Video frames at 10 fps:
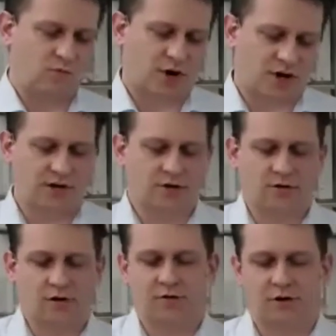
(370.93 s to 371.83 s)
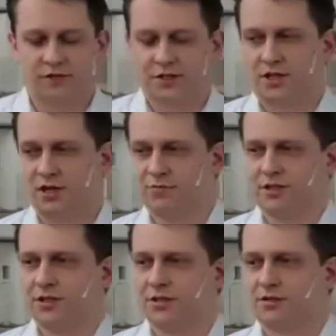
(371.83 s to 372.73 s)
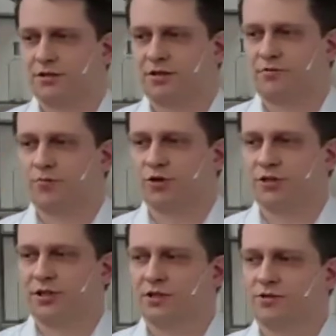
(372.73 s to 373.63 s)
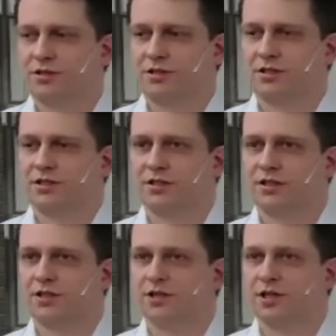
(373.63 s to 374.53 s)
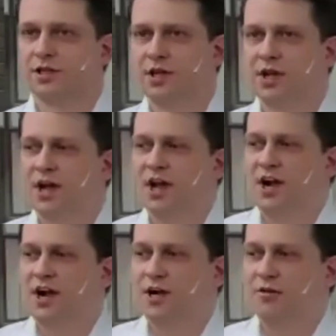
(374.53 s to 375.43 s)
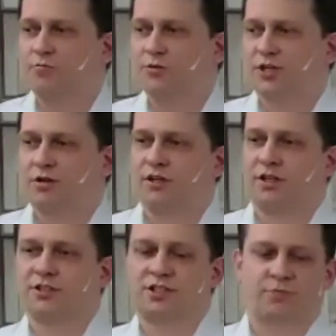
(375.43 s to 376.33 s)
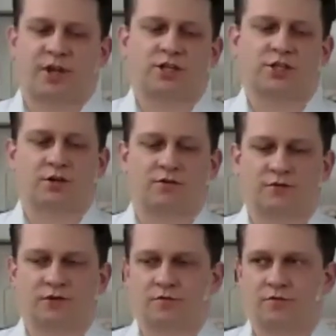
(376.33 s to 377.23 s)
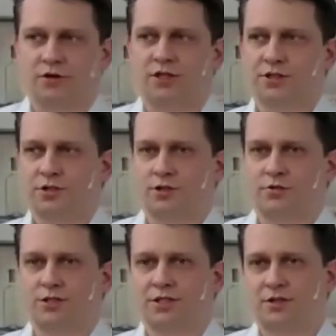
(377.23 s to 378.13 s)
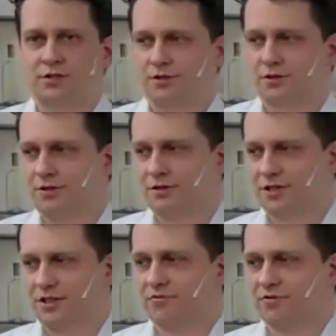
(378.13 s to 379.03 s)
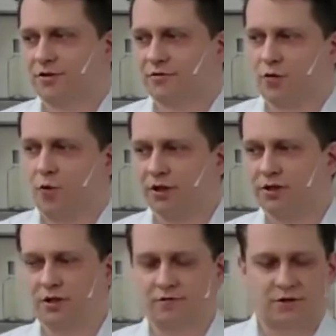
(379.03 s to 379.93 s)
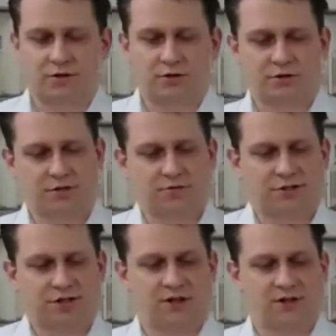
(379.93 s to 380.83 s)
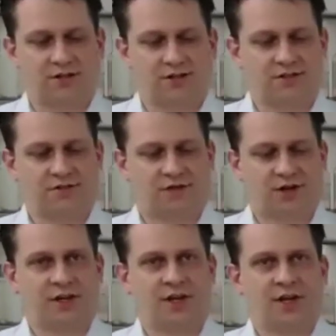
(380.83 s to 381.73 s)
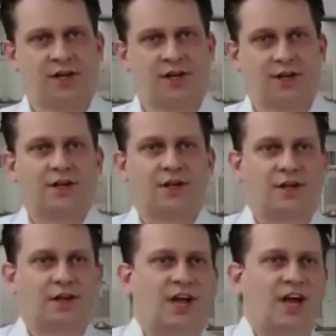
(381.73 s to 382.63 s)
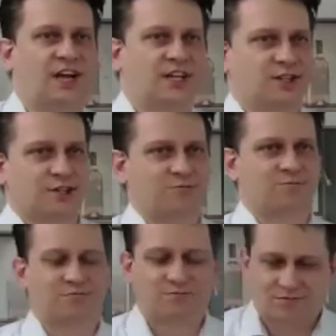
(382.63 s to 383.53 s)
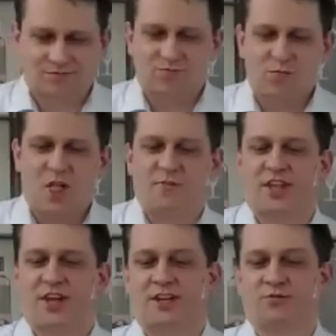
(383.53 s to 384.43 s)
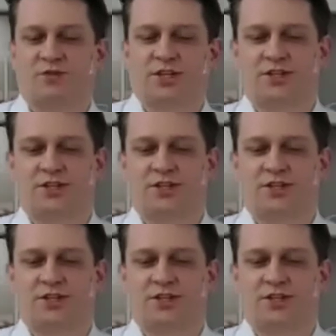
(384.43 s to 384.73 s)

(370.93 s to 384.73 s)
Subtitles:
part of this company. So they were mostly interested in the material inspection for these tubes to see if the quality of the tubes they were selling is fine. And then